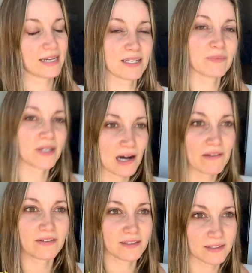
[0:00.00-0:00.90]
I can be
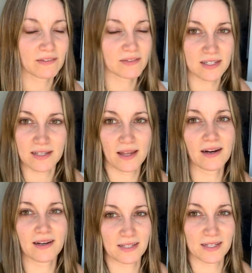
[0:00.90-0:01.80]
confident enough to say
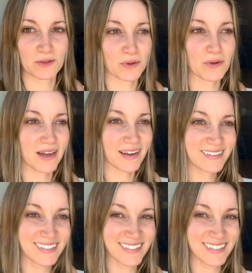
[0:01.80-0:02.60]
that because I do know that.